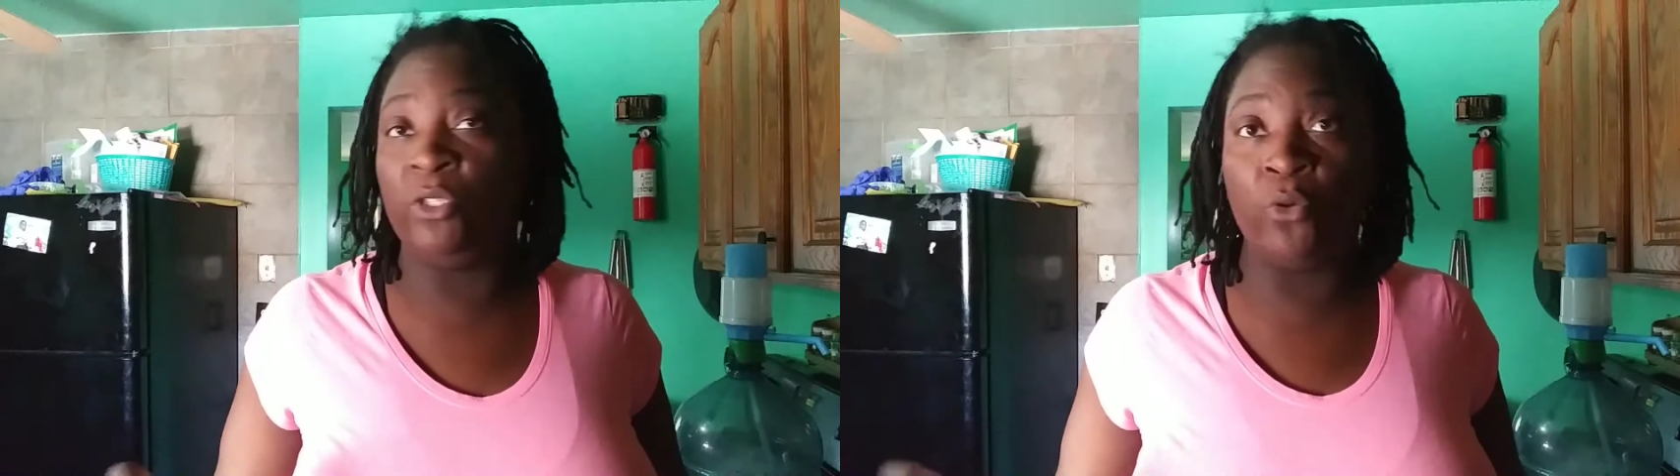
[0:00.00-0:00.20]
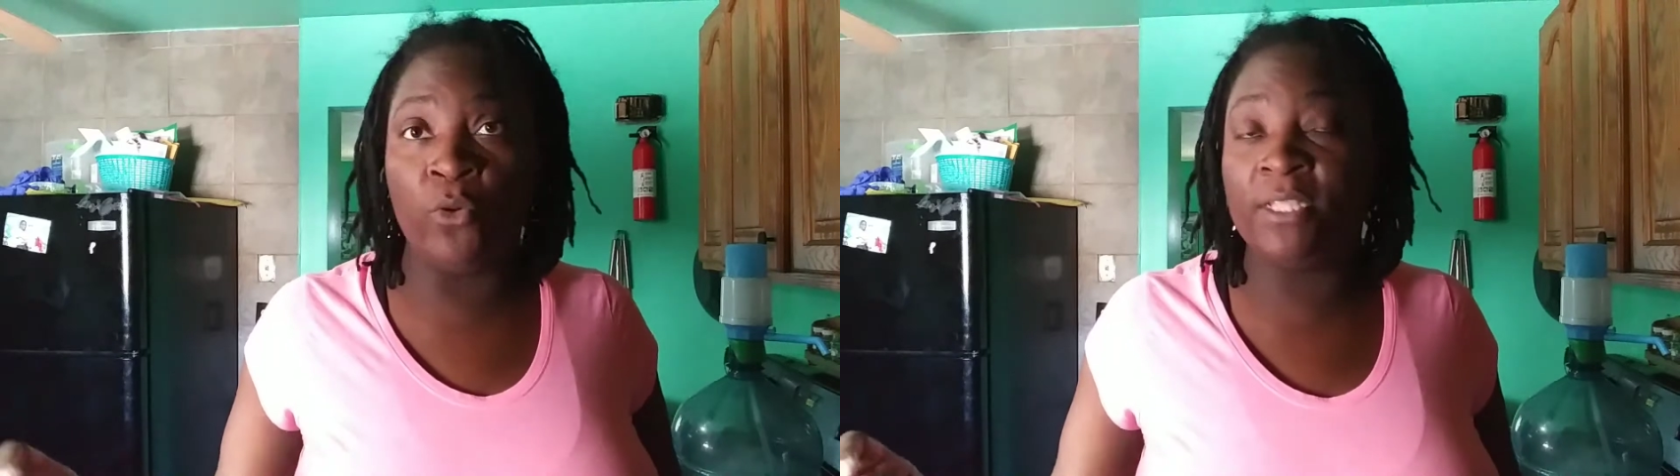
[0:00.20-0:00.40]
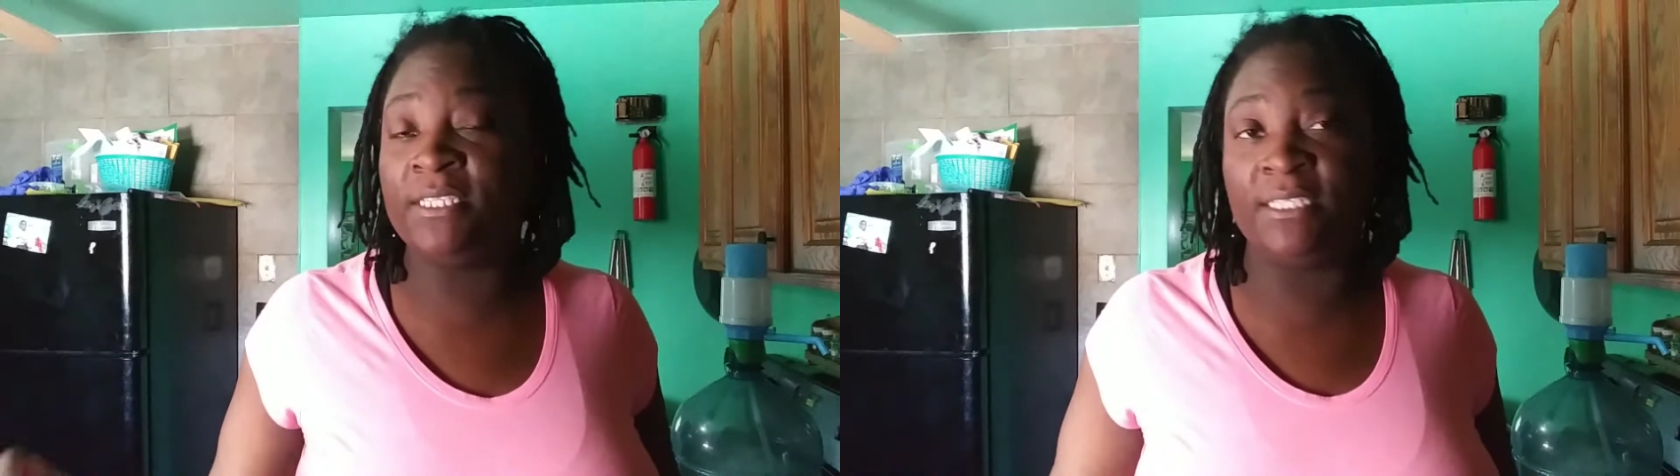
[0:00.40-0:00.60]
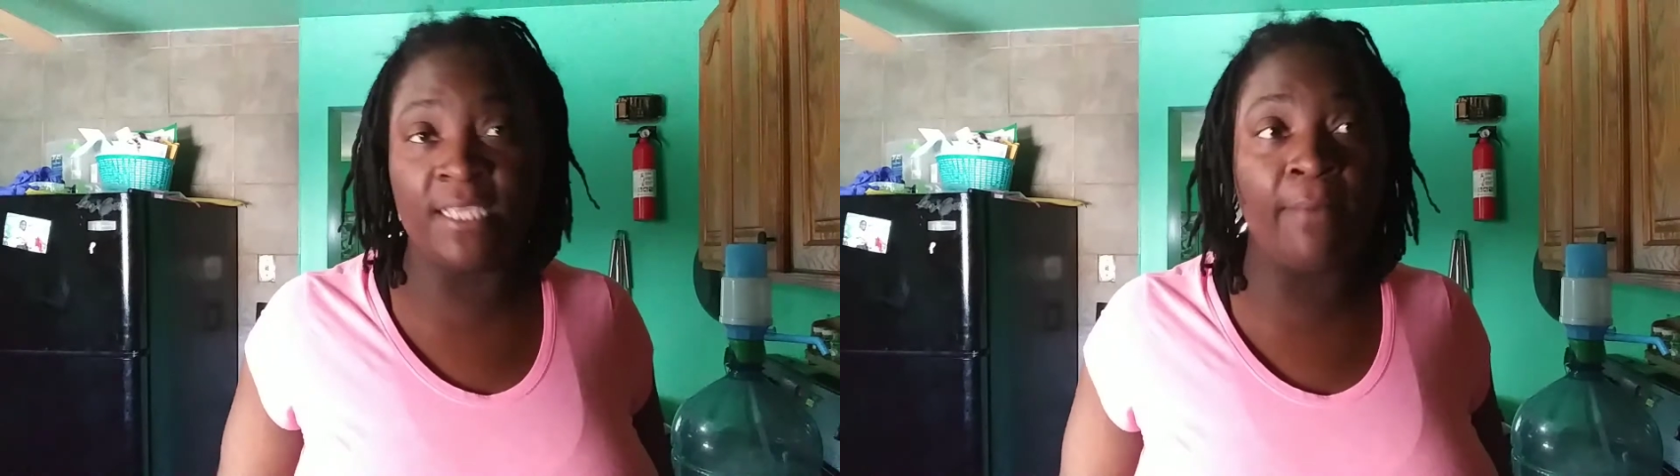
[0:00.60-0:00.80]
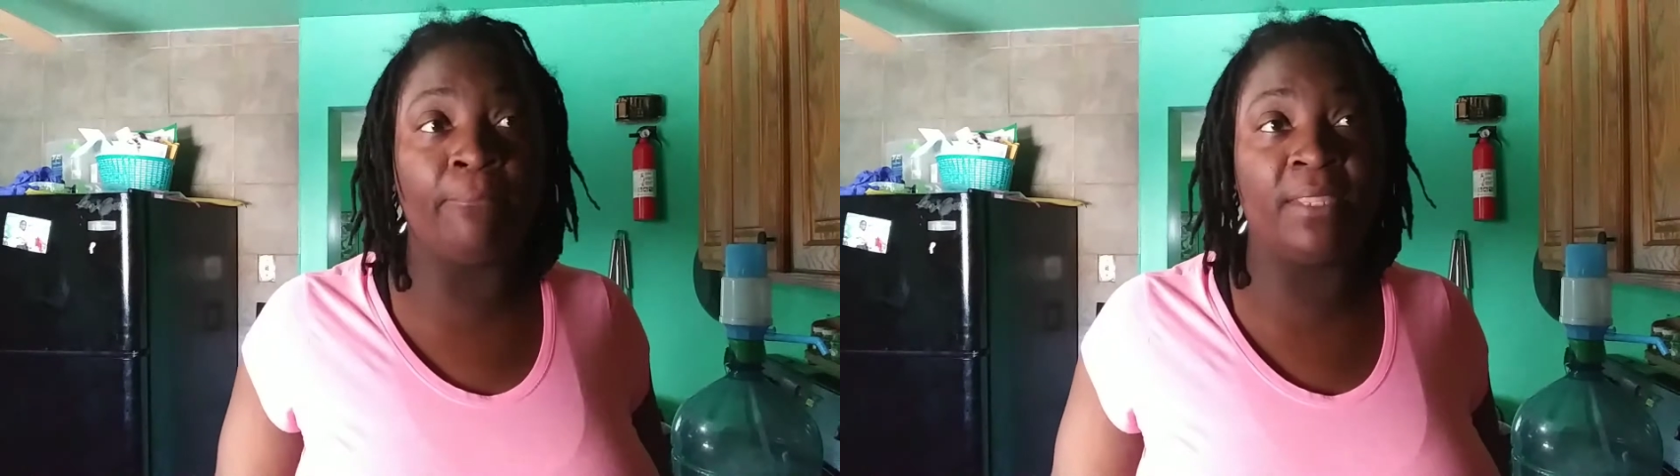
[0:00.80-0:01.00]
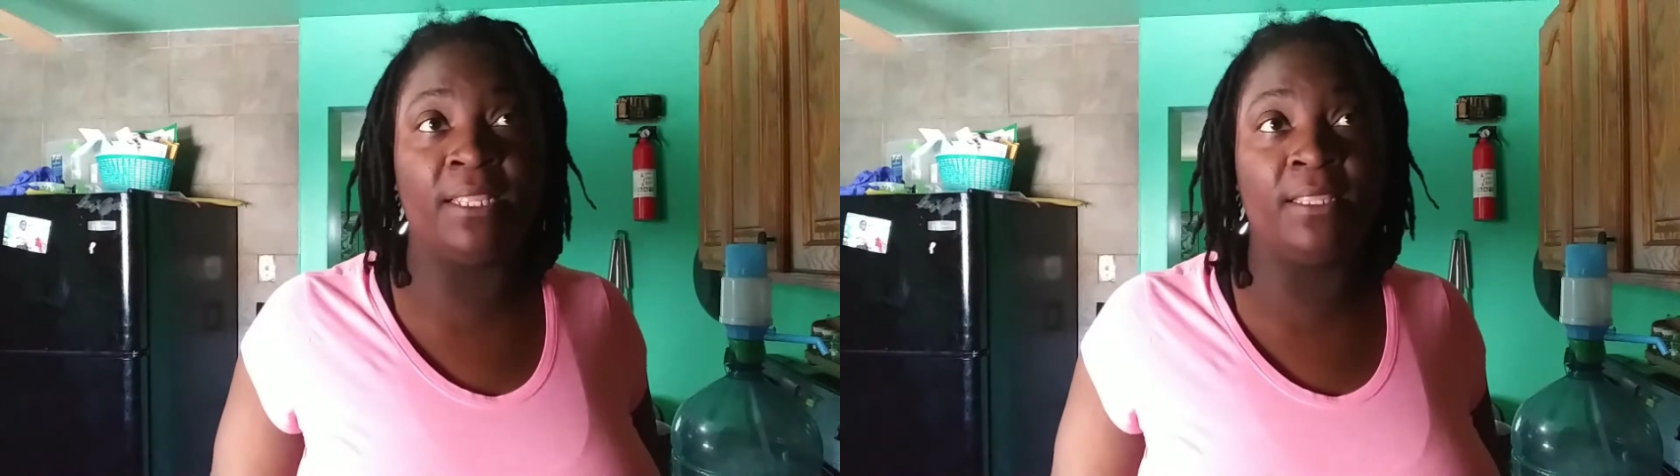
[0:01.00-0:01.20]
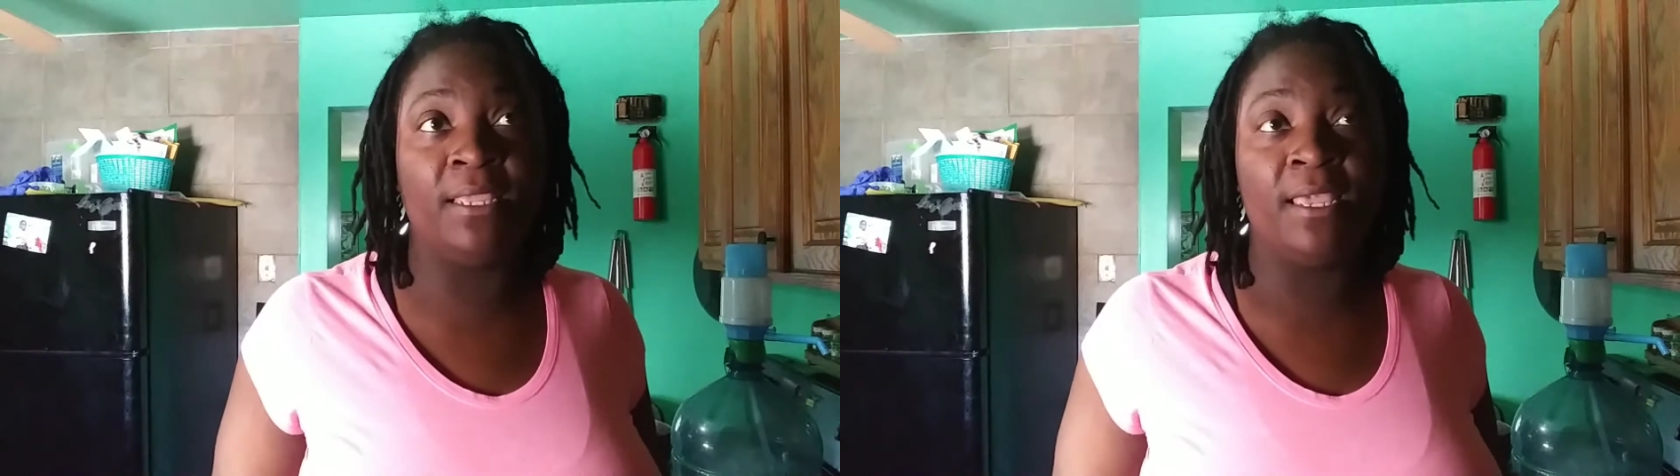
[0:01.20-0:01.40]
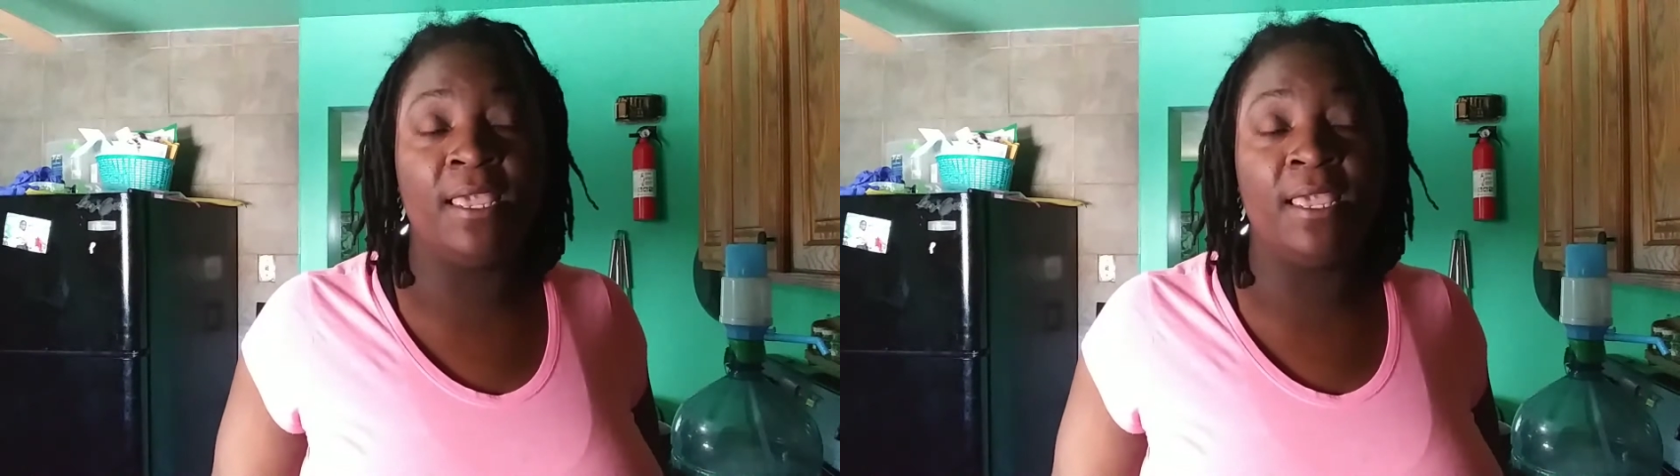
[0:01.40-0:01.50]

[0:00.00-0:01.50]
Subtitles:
doing something